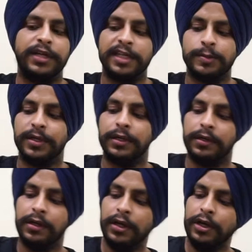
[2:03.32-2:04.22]
has begun.
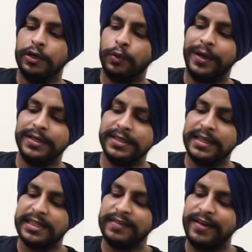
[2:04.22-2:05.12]
Once
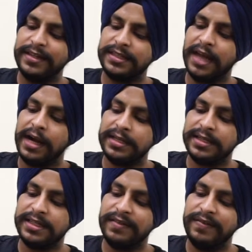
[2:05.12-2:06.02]
this device starts
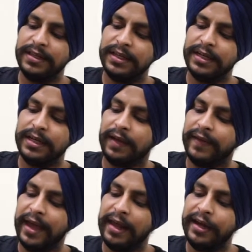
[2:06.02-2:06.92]
receiving the data,
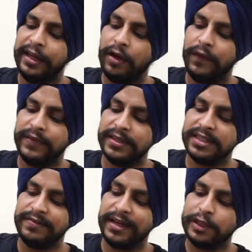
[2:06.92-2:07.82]
the LED on this
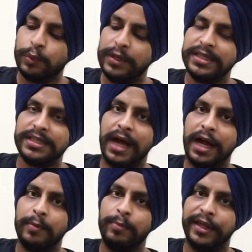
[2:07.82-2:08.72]
device will
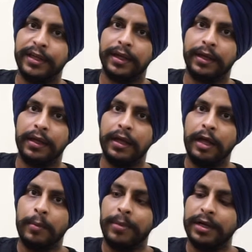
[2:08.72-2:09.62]
start blinking.
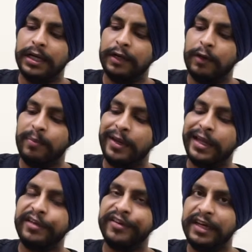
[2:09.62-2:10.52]
But it will
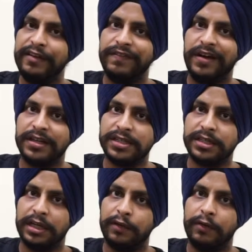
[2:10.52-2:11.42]
blink really
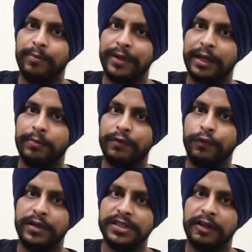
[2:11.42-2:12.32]
fast. It will blink, but
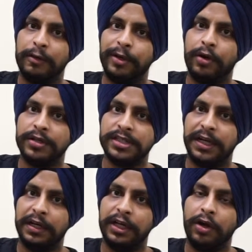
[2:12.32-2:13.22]
for us it will be
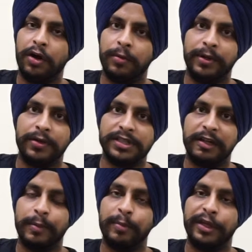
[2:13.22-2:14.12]
constantly on because it
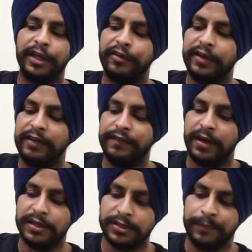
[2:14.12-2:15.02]
will be blinking really
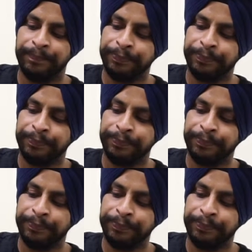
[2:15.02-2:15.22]
fast.